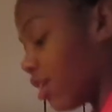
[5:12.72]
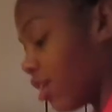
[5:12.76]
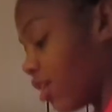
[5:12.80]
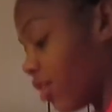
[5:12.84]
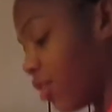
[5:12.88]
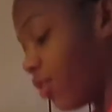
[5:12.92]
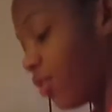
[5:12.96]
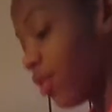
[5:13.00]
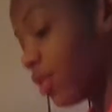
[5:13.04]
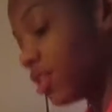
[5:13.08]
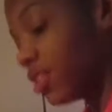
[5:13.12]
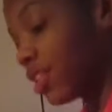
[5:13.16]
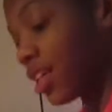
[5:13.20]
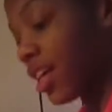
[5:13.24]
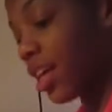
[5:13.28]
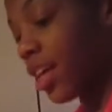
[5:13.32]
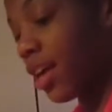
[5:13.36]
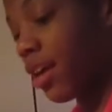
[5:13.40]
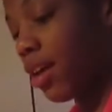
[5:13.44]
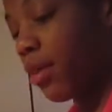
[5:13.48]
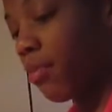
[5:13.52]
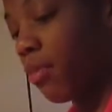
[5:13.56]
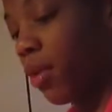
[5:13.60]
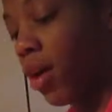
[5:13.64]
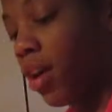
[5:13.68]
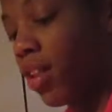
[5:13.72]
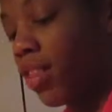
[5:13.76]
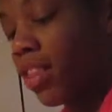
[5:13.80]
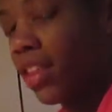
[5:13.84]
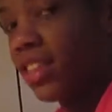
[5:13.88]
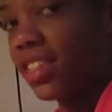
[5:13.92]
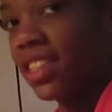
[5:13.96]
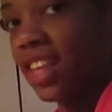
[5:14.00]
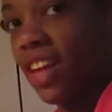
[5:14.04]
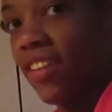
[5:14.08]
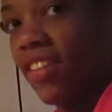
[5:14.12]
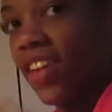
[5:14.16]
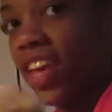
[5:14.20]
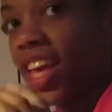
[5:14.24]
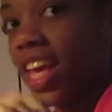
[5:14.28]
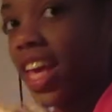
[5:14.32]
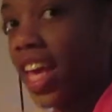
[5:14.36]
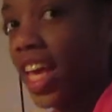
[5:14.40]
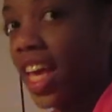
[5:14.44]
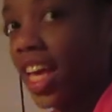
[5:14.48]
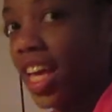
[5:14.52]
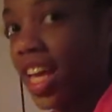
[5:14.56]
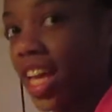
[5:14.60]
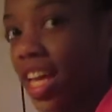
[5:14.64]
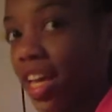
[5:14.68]
who wants to get by the seven
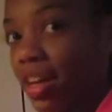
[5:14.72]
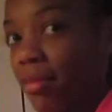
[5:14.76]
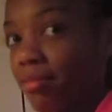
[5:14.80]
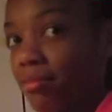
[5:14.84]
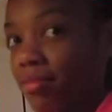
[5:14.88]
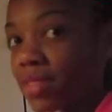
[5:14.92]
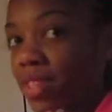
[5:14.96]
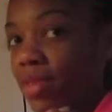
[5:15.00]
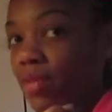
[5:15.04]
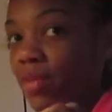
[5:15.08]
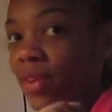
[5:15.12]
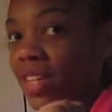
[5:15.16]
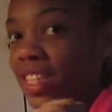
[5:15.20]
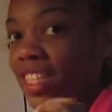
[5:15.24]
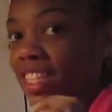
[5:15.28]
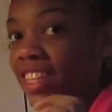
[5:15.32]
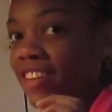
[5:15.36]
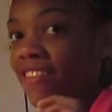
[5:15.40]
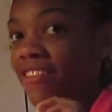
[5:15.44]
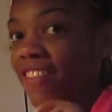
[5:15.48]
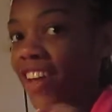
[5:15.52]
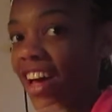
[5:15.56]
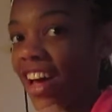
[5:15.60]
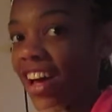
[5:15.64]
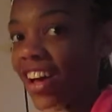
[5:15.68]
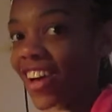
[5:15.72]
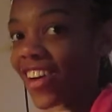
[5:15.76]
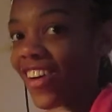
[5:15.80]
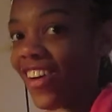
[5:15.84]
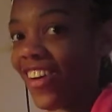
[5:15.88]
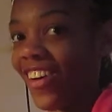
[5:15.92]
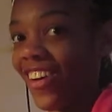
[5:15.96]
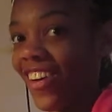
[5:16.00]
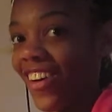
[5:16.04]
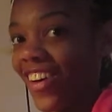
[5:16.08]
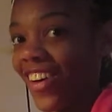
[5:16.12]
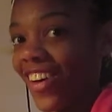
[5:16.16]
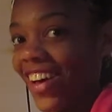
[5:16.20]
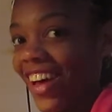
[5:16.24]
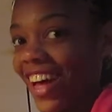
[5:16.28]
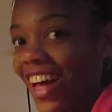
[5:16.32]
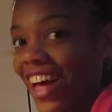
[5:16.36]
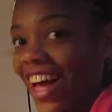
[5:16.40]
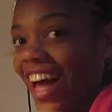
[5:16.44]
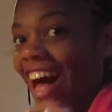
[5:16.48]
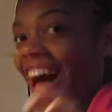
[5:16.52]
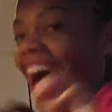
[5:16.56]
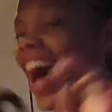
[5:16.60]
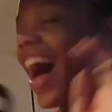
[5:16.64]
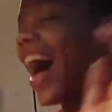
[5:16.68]
kingdoms and Winterfell.
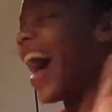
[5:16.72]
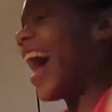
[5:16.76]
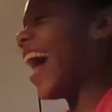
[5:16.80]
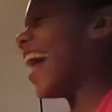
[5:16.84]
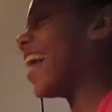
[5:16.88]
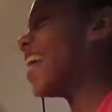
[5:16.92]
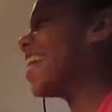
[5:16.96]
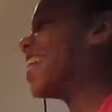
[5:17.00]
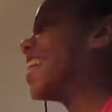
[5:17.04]
I'm